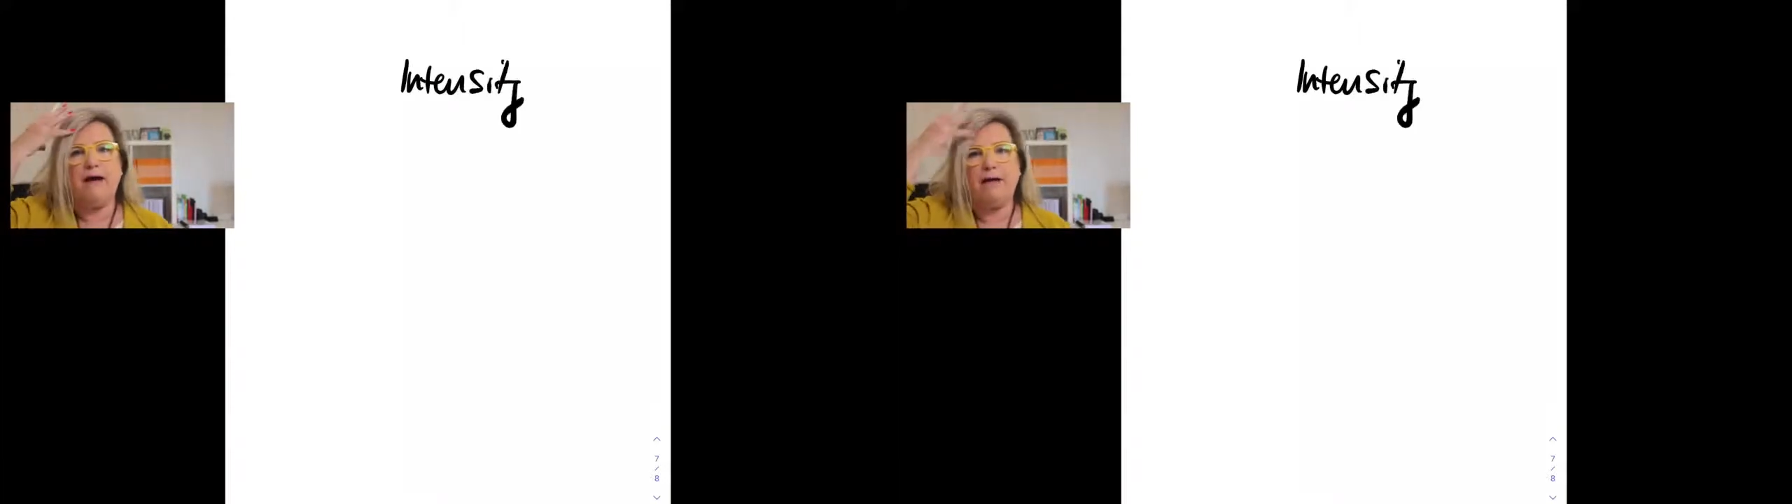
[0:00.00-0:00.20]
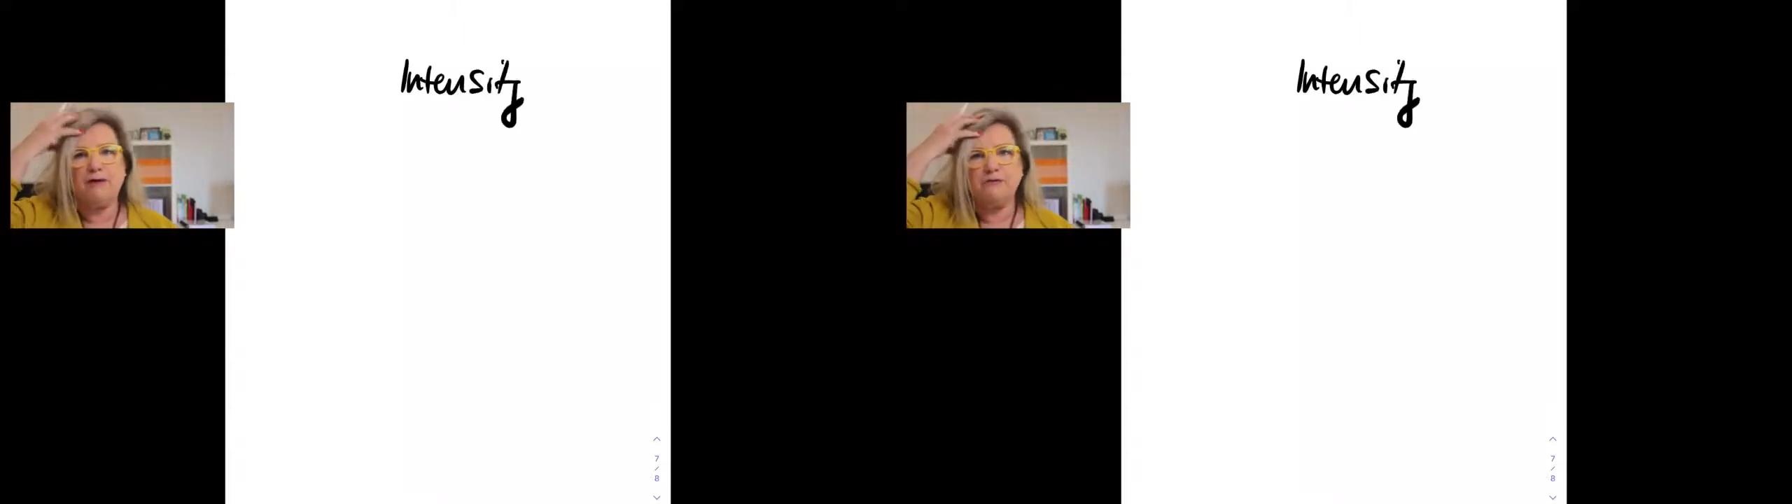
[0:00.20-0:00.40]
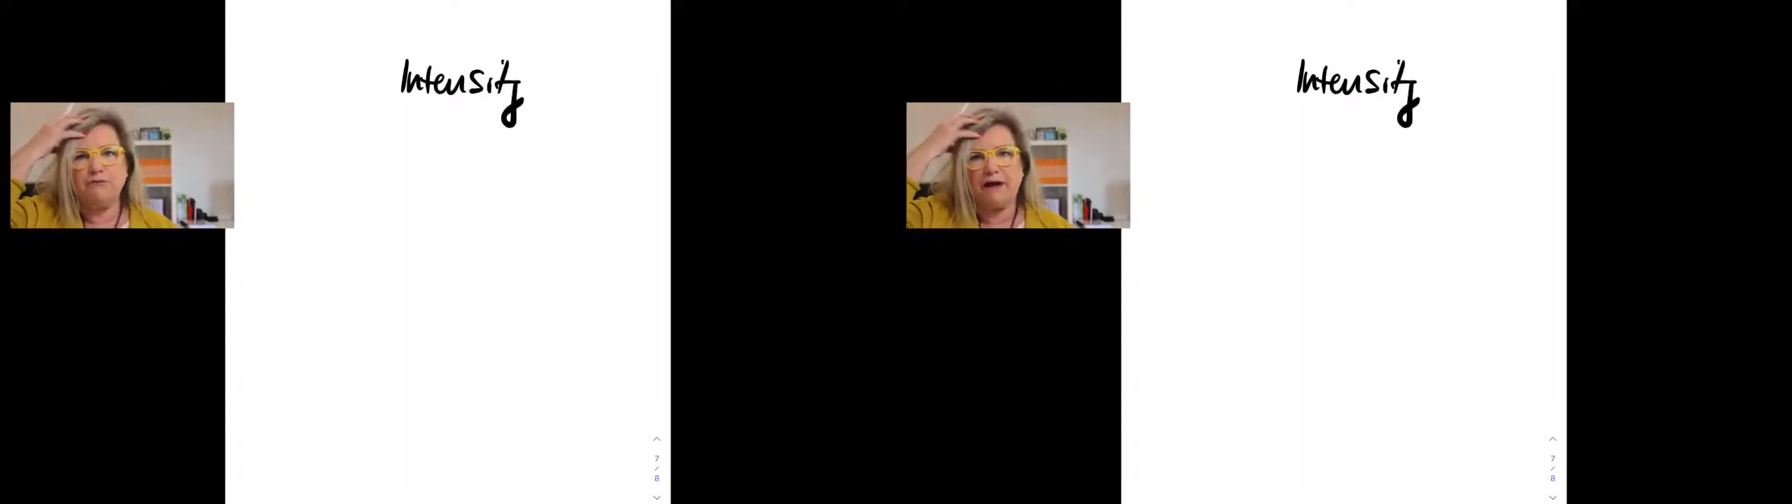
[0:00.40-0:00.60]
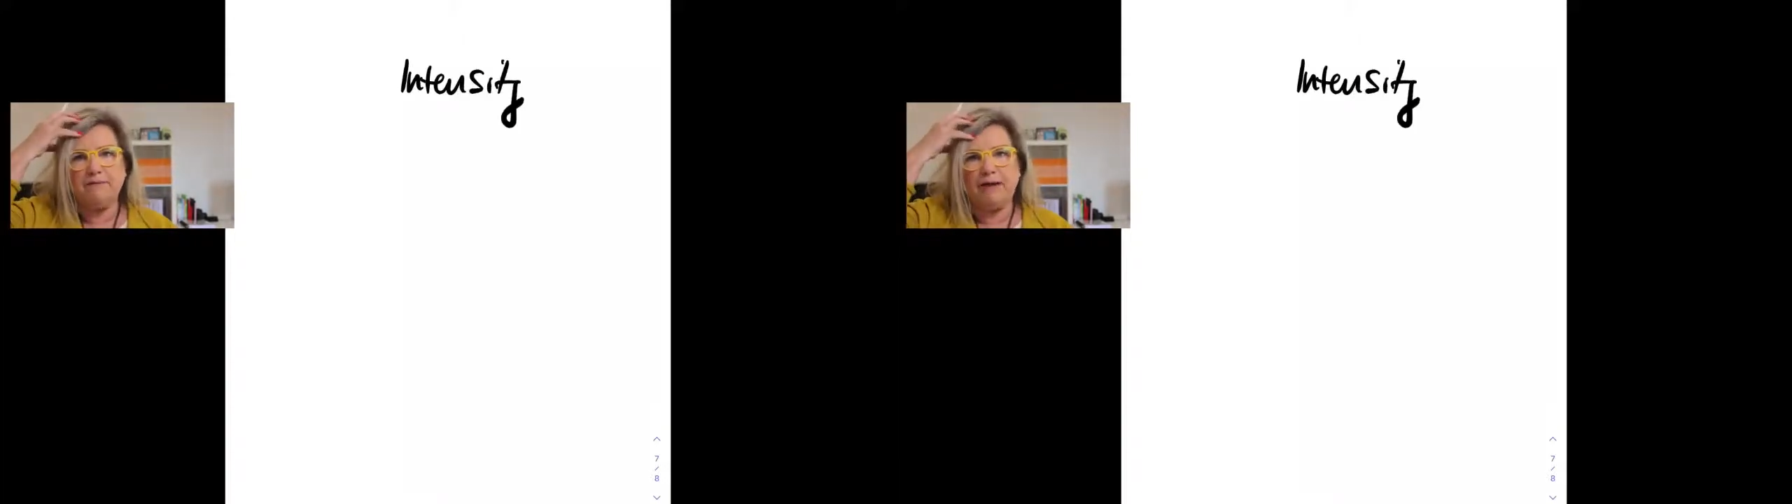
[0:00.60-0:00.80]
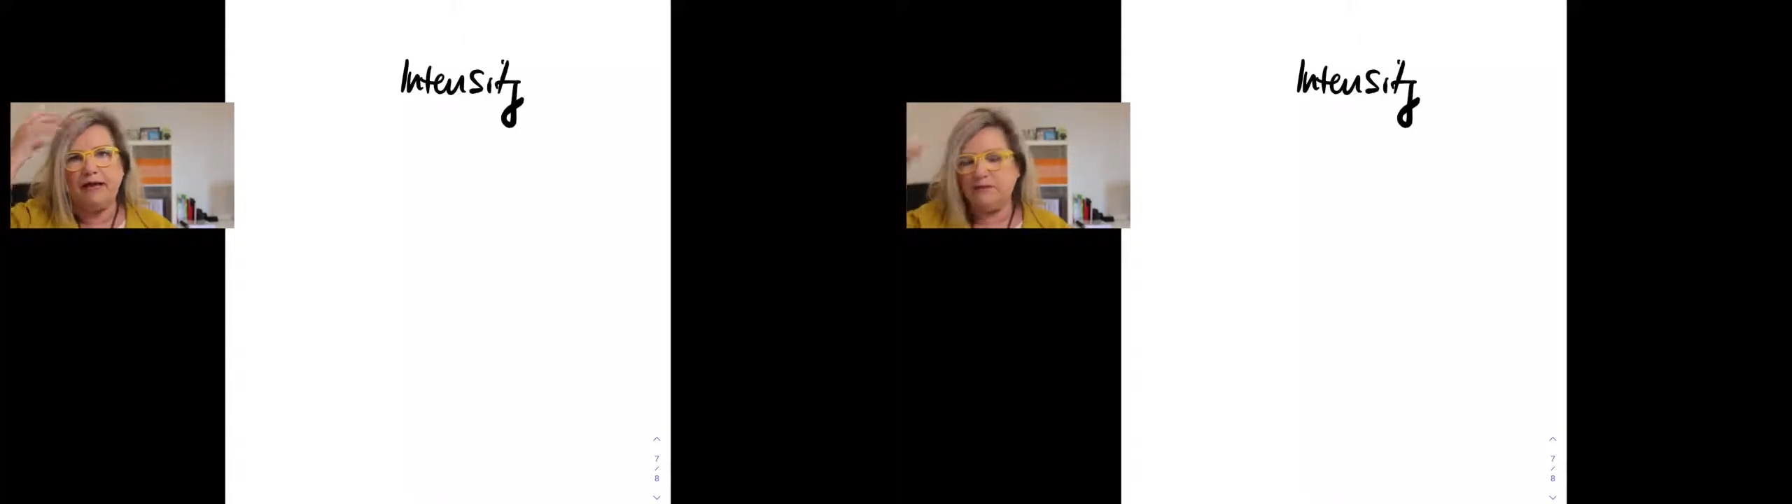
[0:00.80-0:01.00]
How much
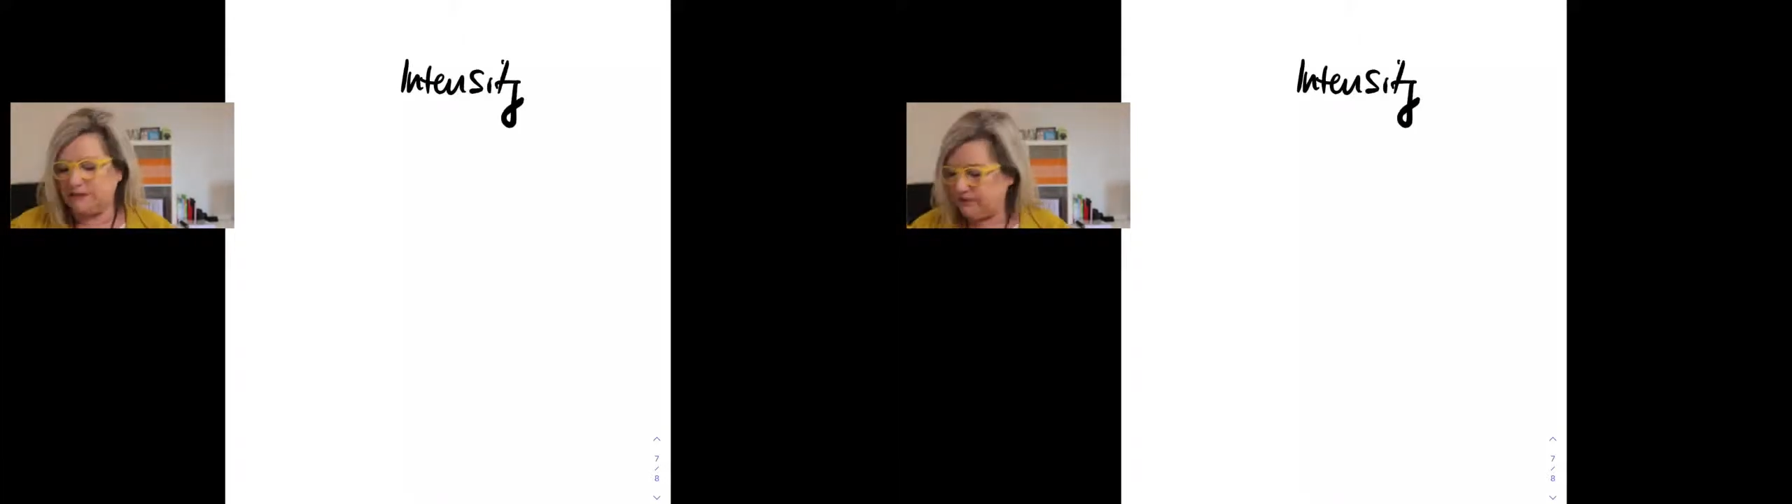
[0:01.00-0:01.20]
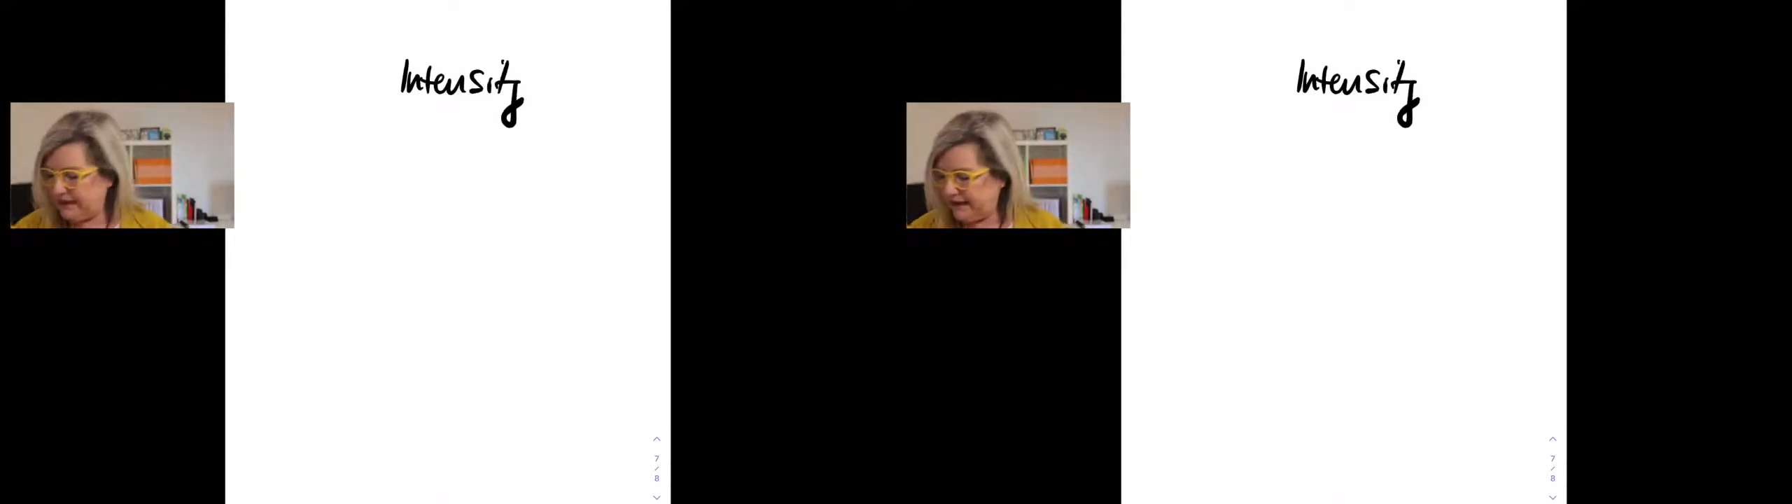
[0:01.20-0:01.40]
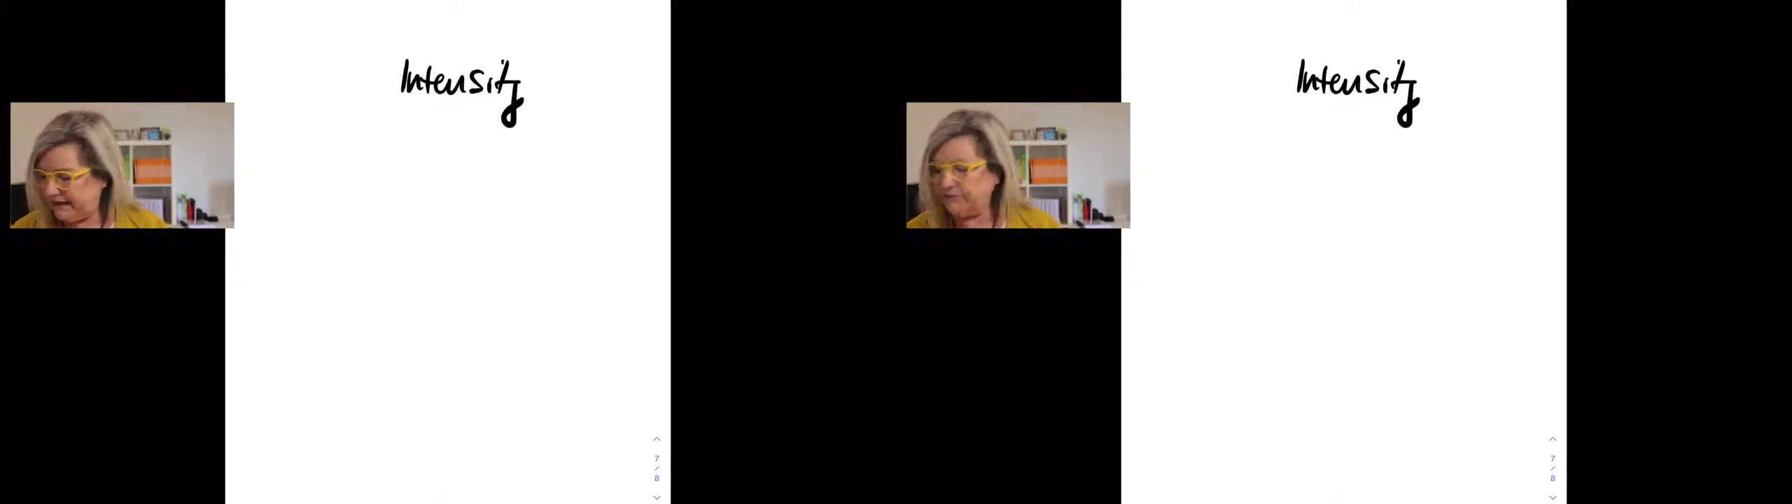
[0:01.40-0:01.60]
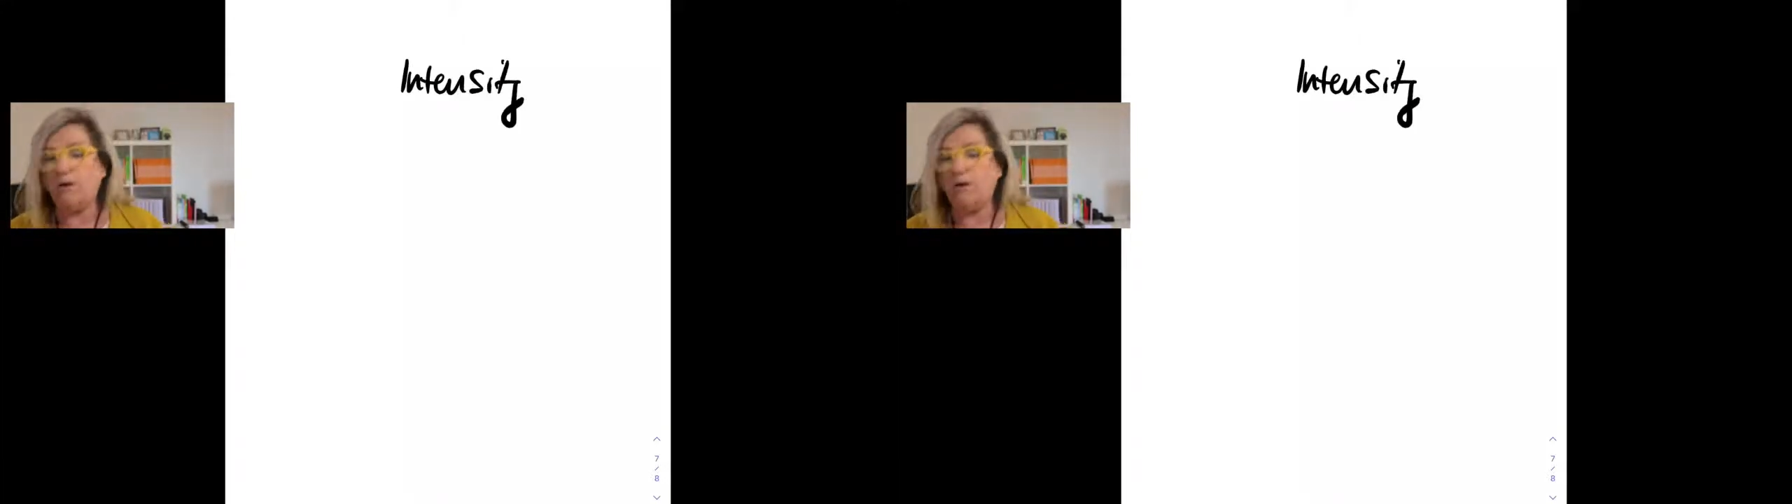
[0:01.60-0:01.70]
brain power do we have,